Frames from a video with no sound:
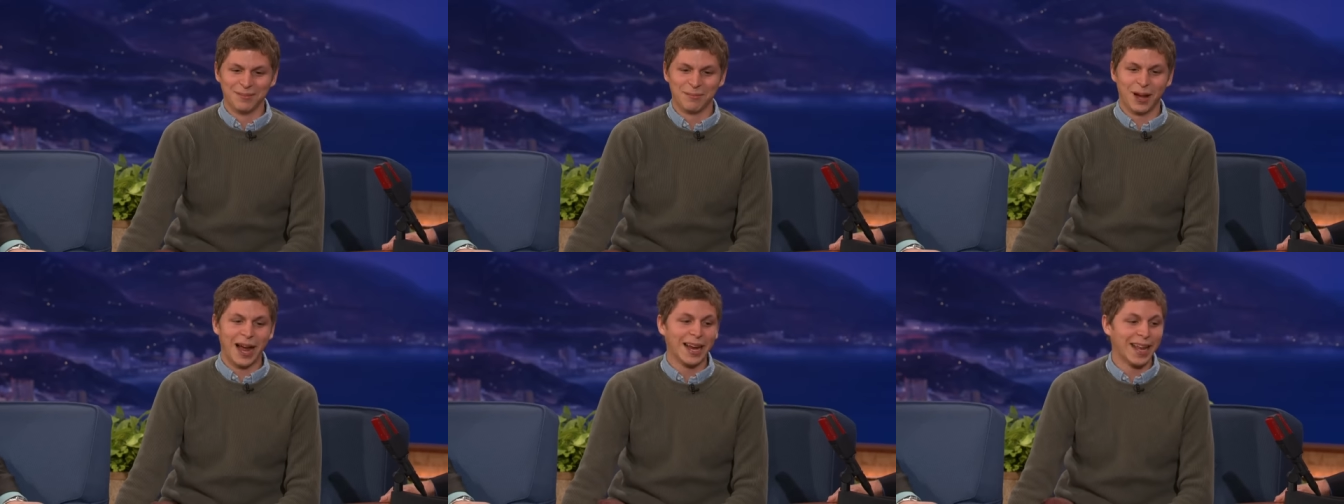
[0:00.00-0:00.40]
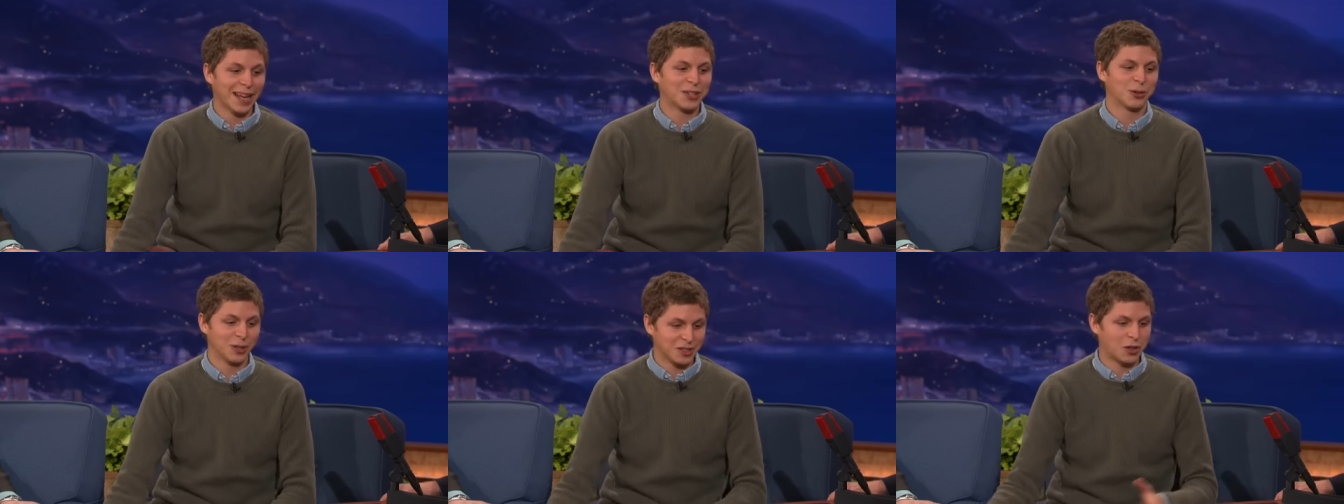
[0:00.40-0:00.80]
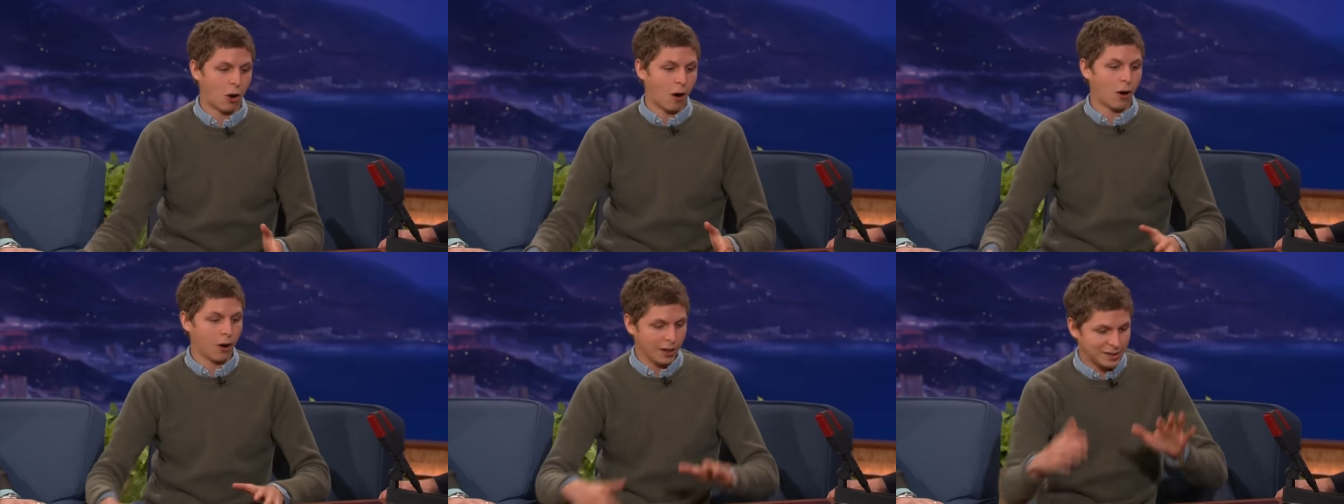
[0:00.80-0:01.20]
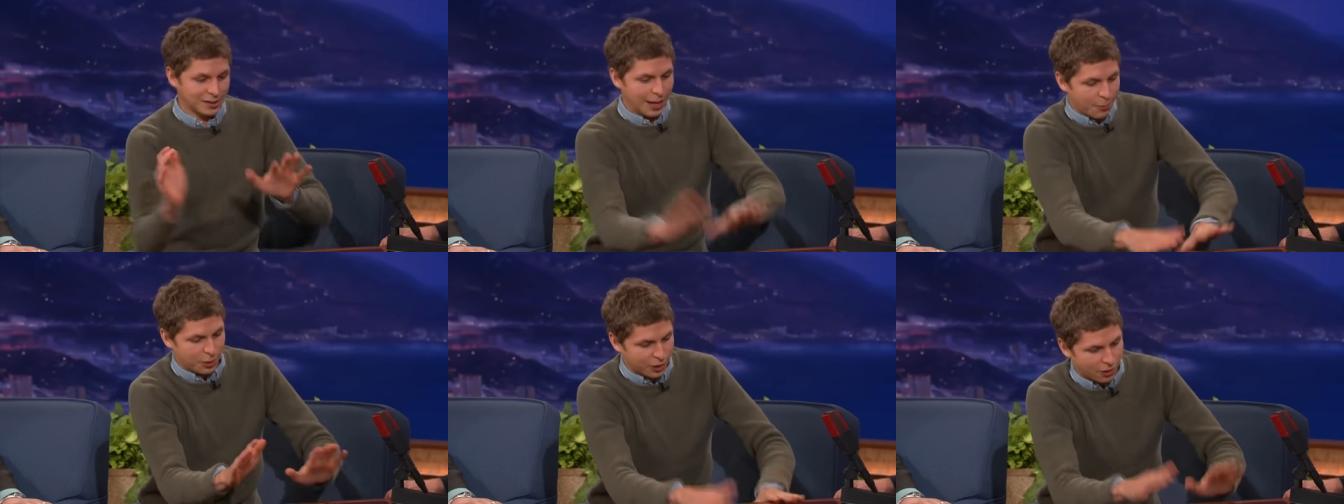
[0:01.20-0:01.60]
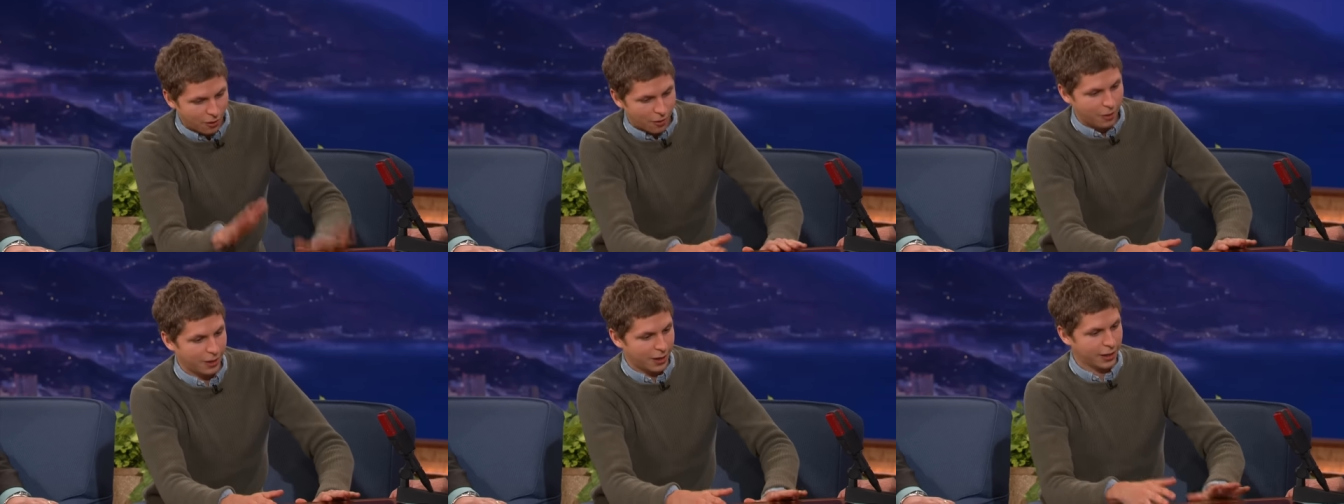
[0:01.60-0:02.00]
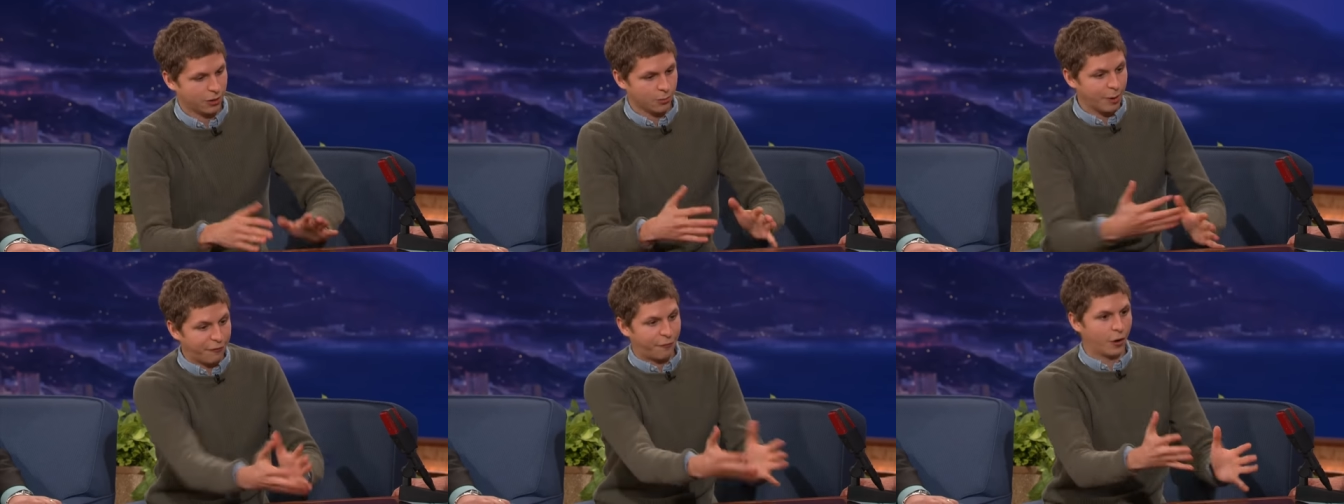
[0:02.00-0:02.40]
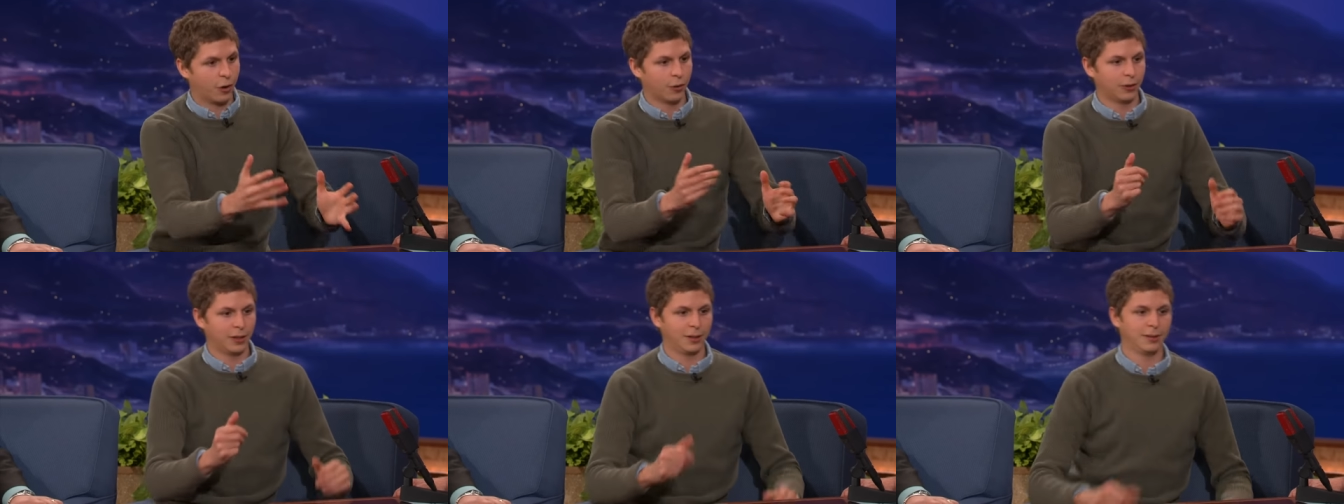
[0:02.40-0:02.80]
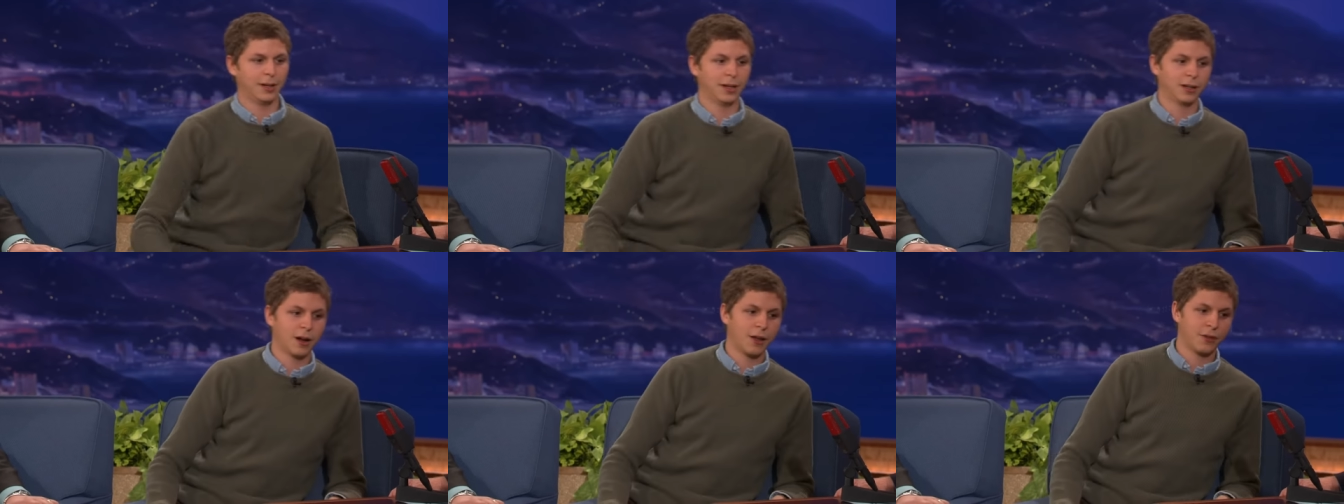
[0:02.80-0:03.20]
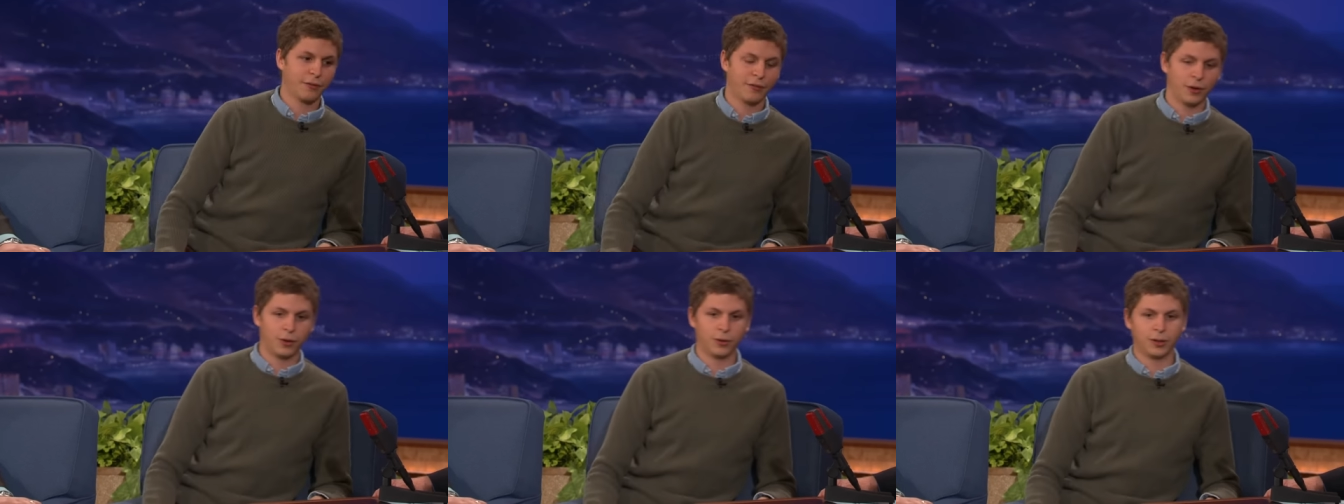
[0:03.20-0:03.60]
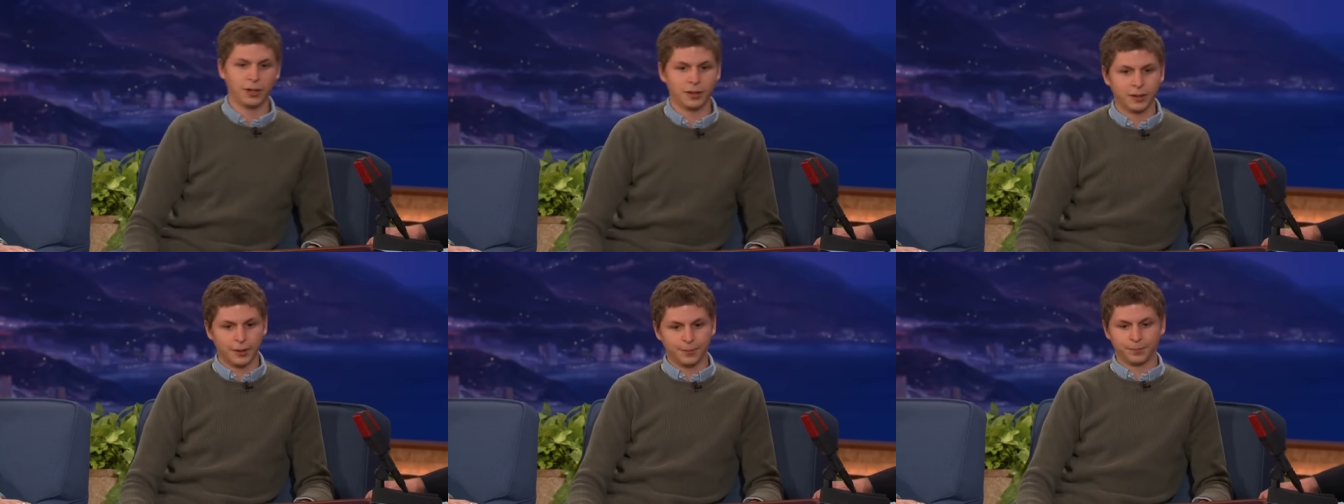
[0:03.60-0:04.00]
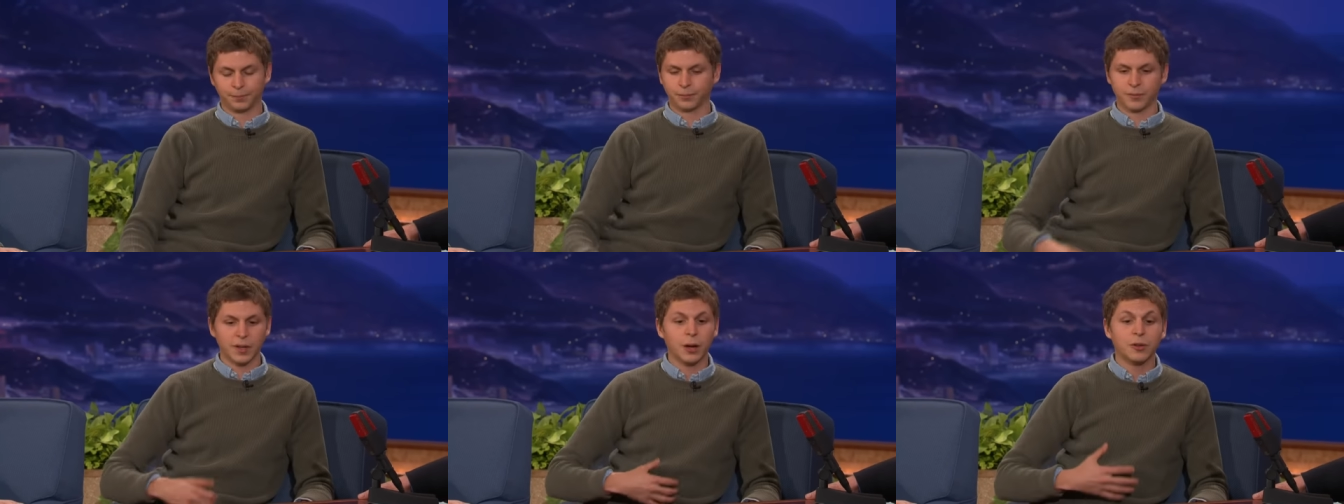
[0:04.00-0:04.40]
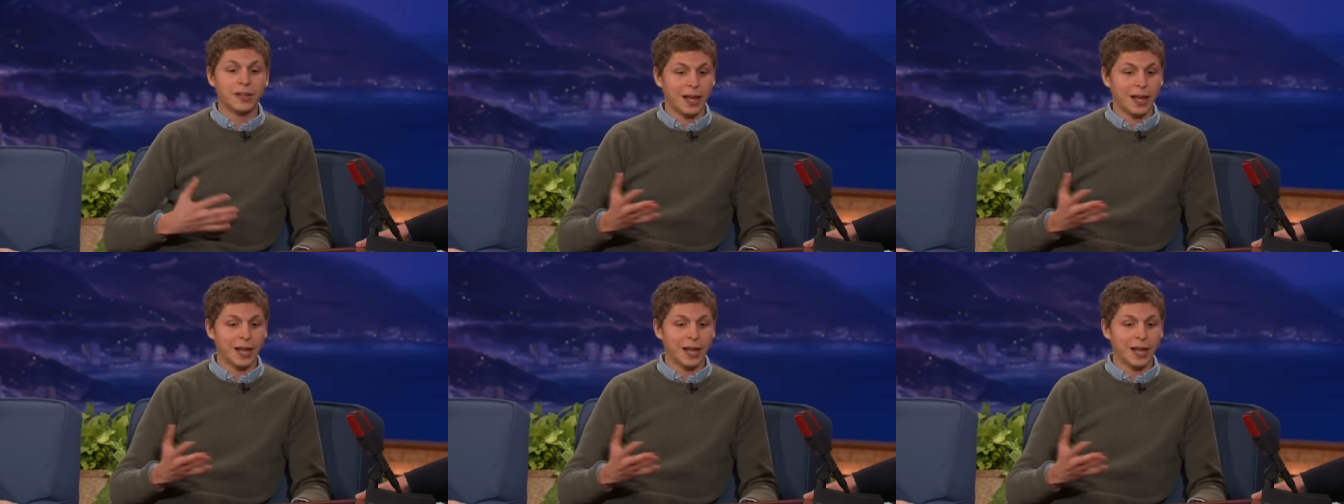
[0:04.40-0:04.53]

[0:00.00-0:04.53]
But I get to his car, I slap the car, and I got my phone and, and got the phone, and um, I was